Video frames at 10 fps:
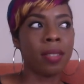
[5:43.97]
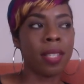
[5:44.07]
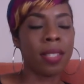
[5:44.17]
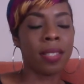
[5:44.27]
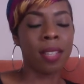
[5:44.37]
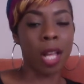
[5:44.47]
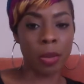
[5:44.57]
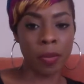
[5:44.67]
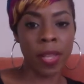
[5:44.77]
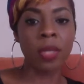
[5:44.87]

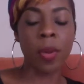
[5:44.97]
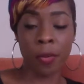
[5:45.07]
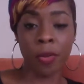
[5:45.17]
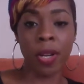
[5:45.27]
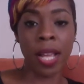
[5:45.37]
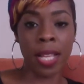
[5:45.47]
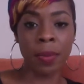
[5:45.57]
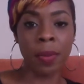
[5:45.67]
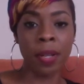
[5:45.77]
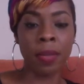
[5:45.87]
Gospelfest 2014
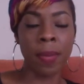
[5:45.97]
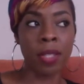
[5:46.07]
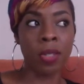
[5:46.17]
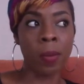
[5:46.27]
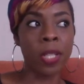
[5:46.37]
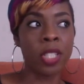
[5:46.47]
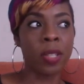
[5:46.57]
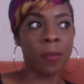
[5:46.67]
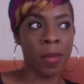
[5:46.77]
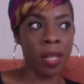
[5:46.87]
experience meant so much
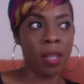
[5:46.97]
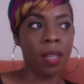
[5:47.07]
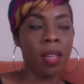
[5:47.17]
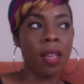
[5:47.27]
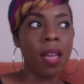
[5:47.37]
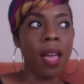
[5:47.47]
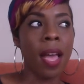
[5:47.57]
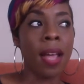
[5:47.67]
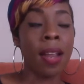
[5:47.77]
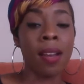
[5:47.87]
to me.
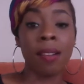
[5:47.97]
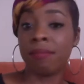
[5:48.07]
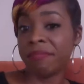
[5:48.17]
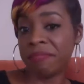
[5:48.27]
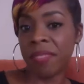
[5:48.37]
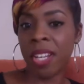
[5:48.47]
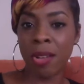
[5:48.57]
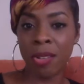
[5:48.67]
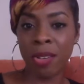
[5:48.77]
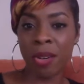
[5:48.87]
And now
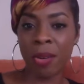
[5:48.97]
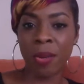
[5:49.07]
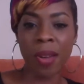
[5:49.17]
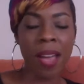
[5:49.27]
you know.